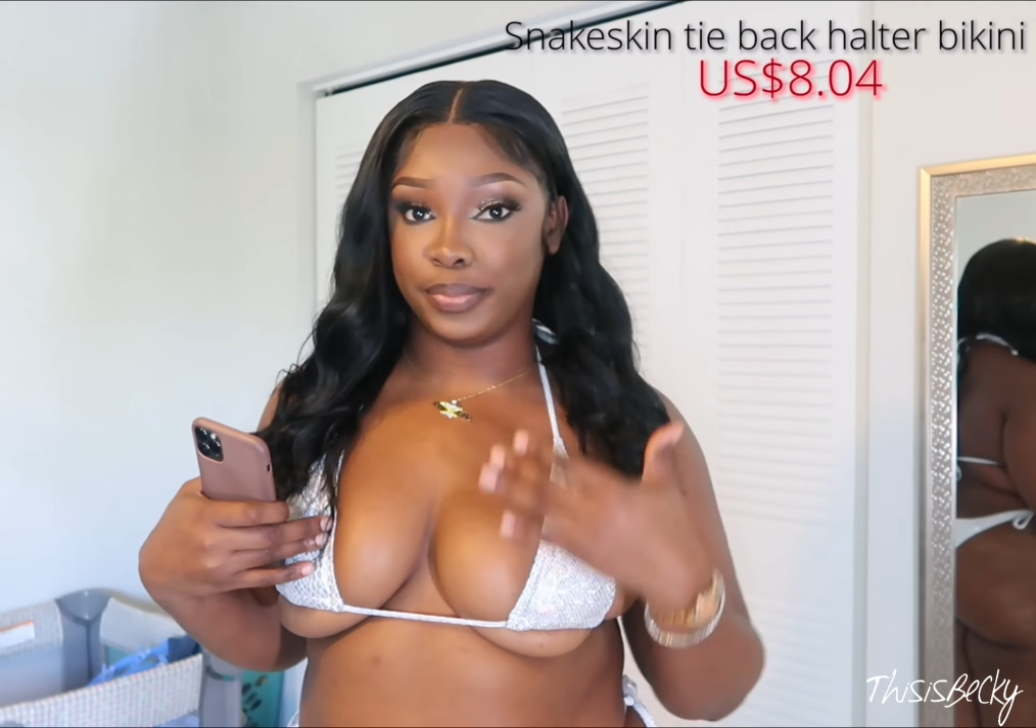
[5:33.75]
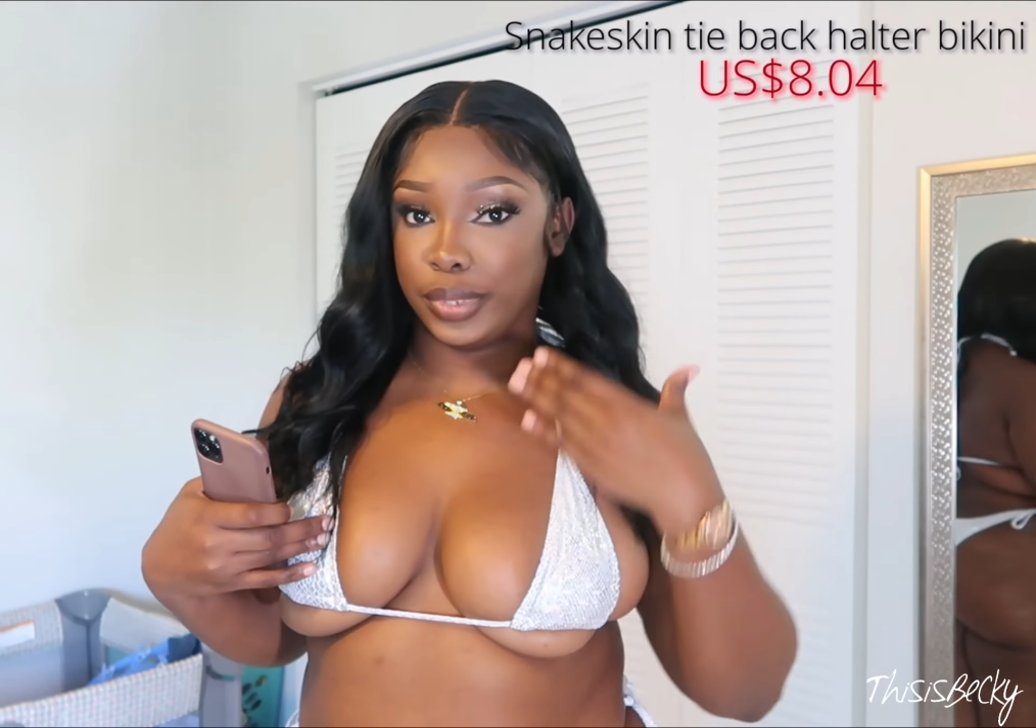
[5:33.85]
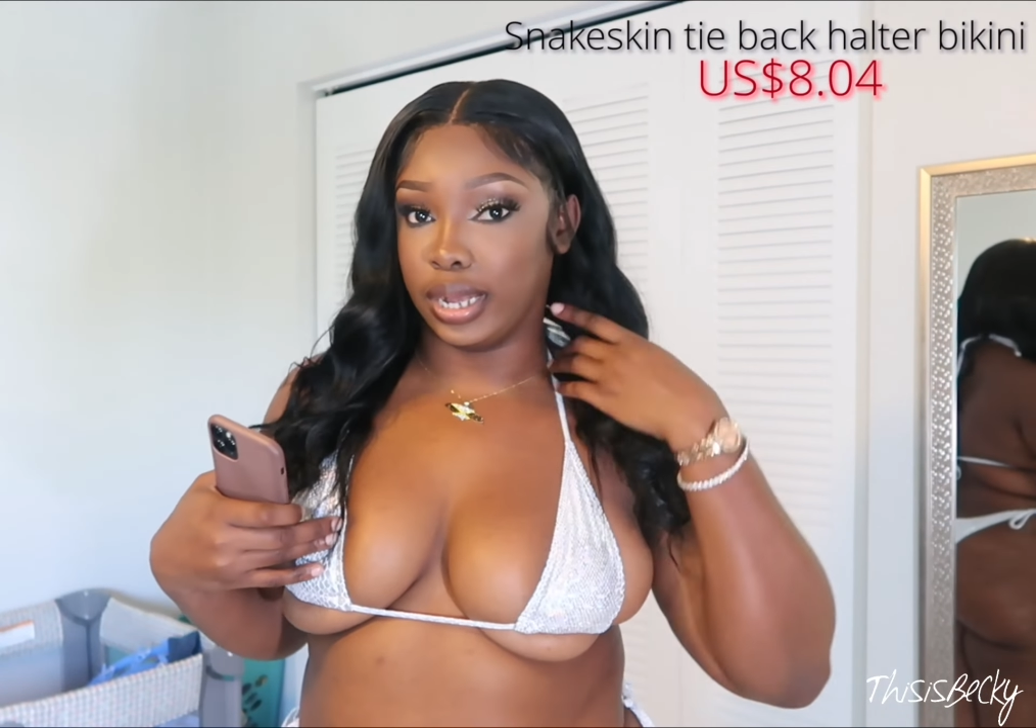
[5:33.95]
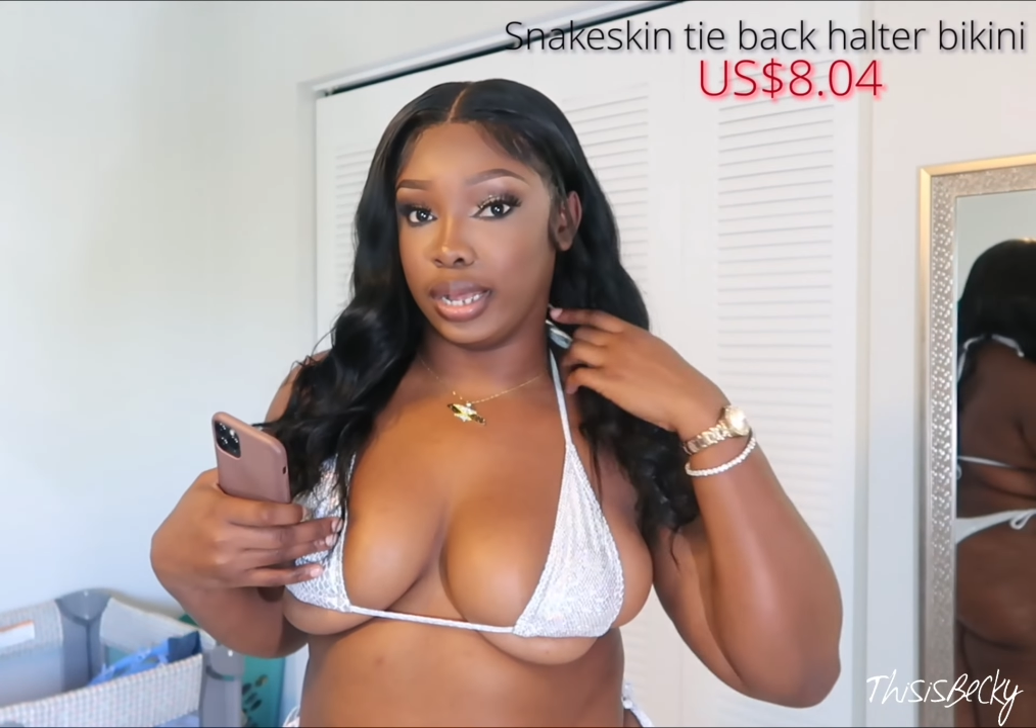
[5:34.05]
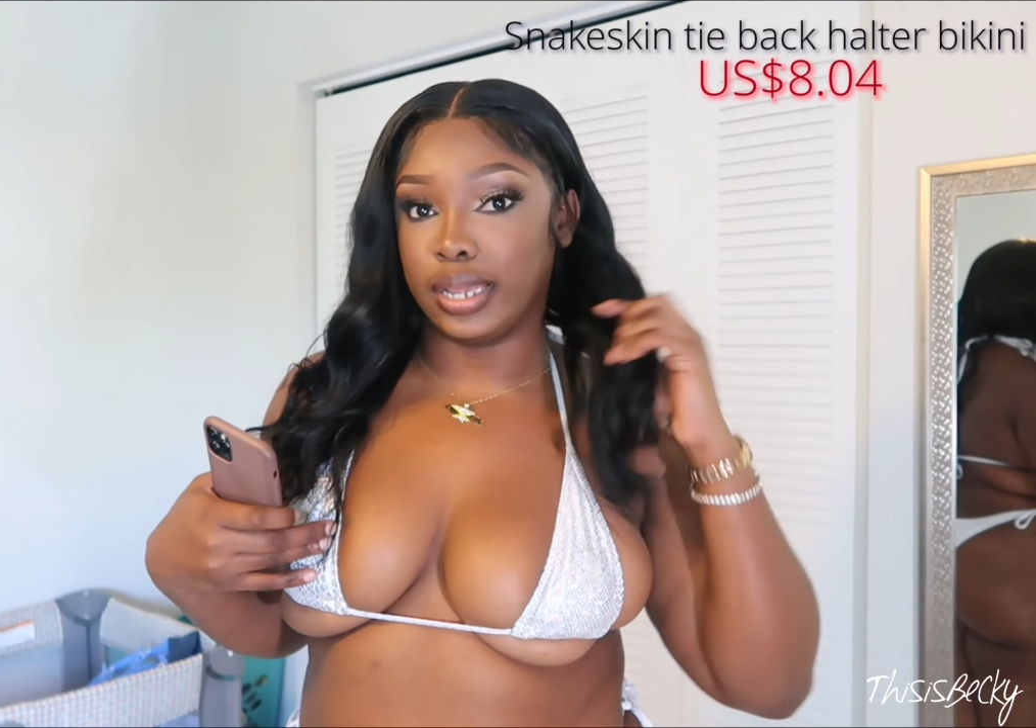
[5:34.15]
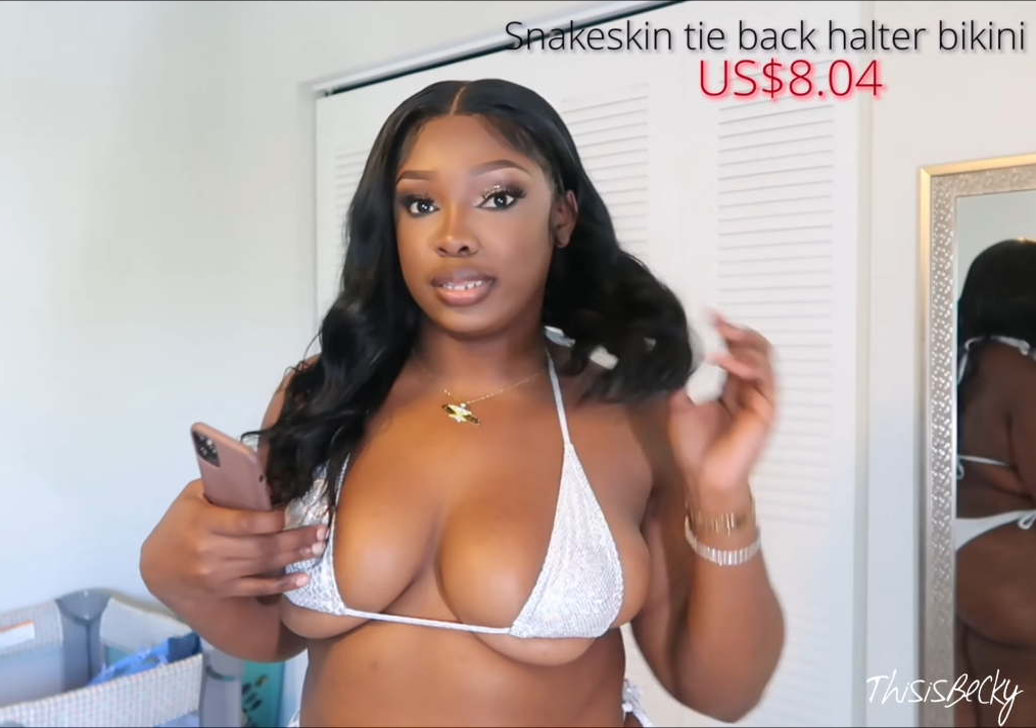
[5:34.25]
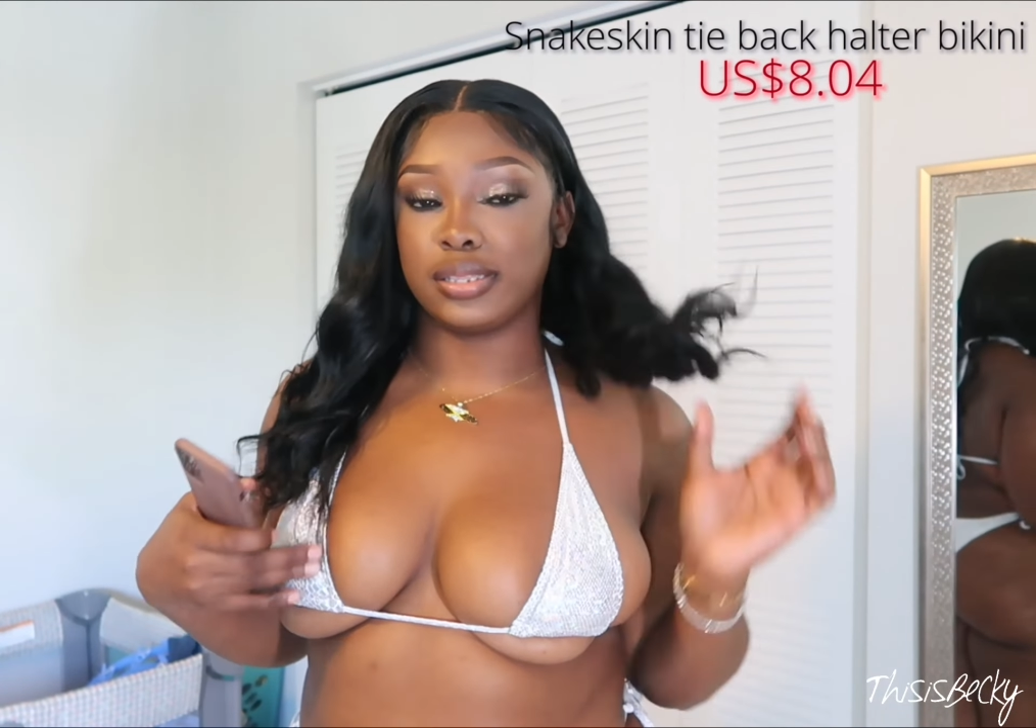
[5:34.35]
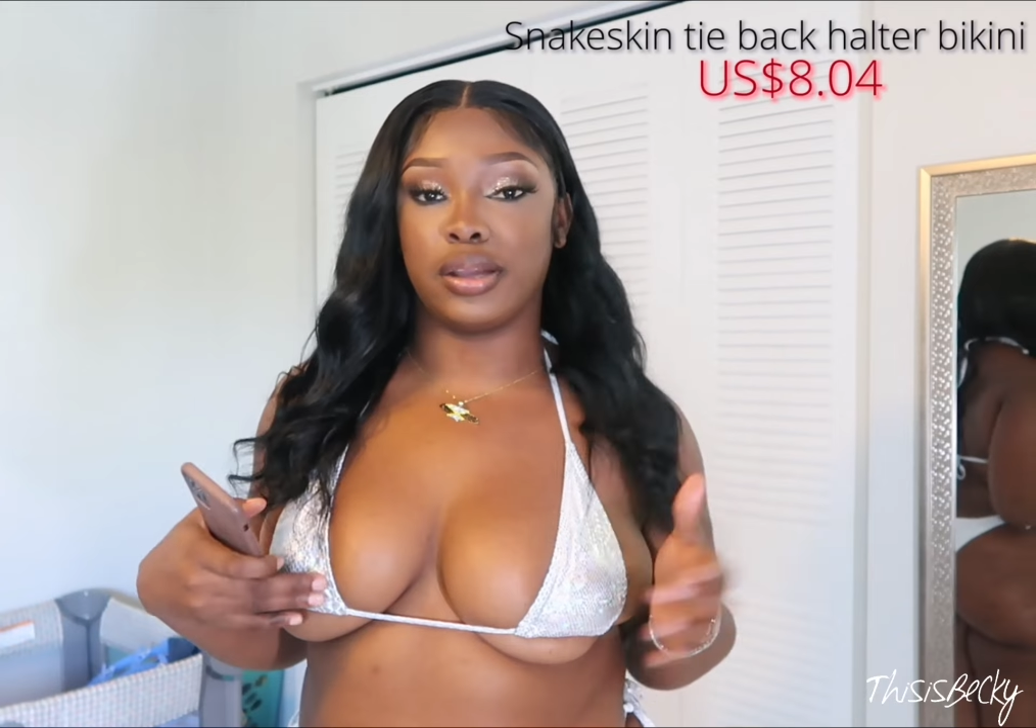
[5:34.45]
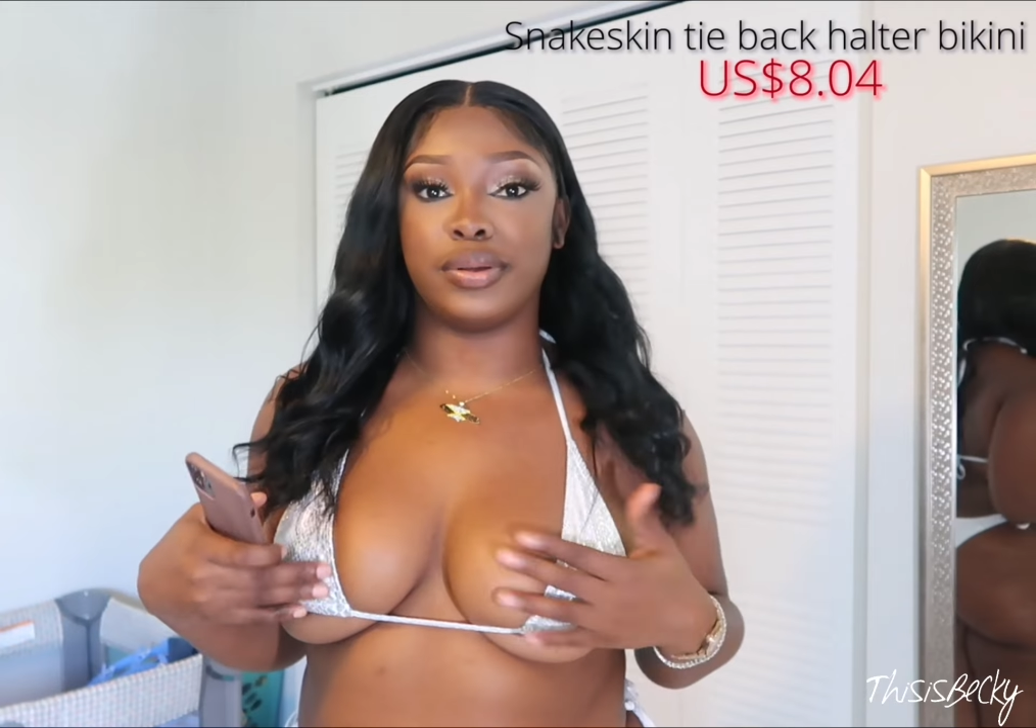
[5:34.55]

no, it's not